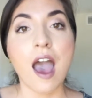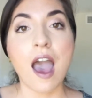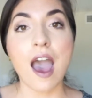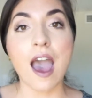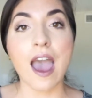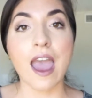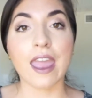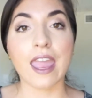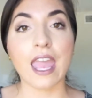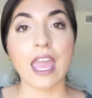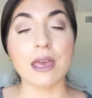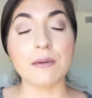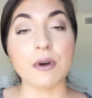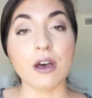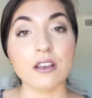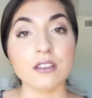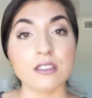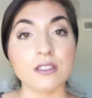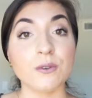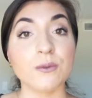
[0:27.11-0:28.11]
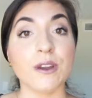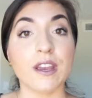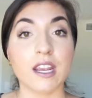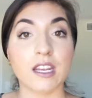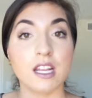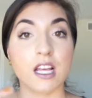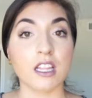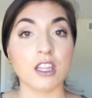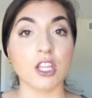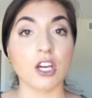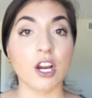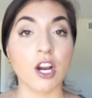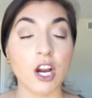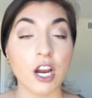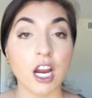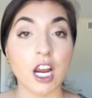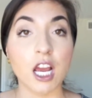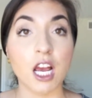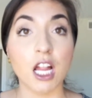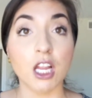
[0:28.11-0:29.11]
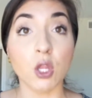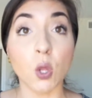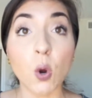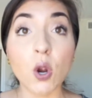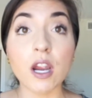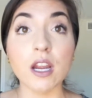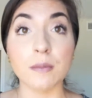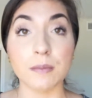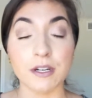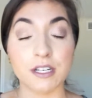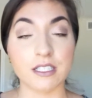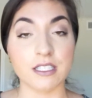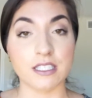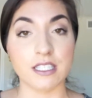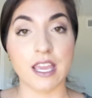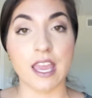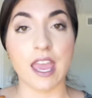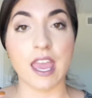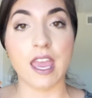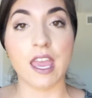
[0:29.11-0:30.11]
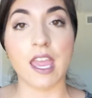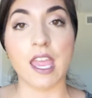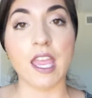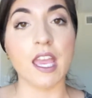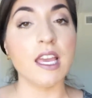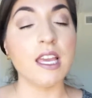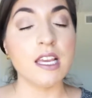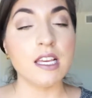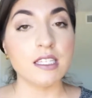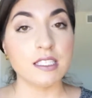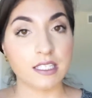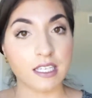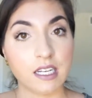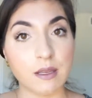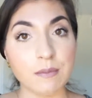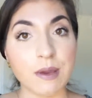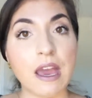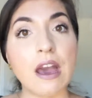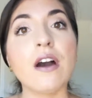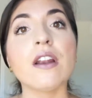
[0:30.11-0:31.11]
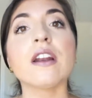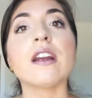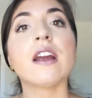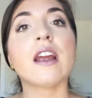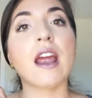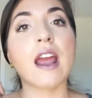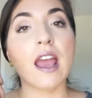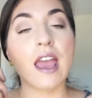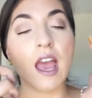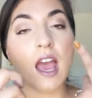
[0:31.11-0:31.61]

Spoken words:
I am also wearing Laura Mercier setting powder,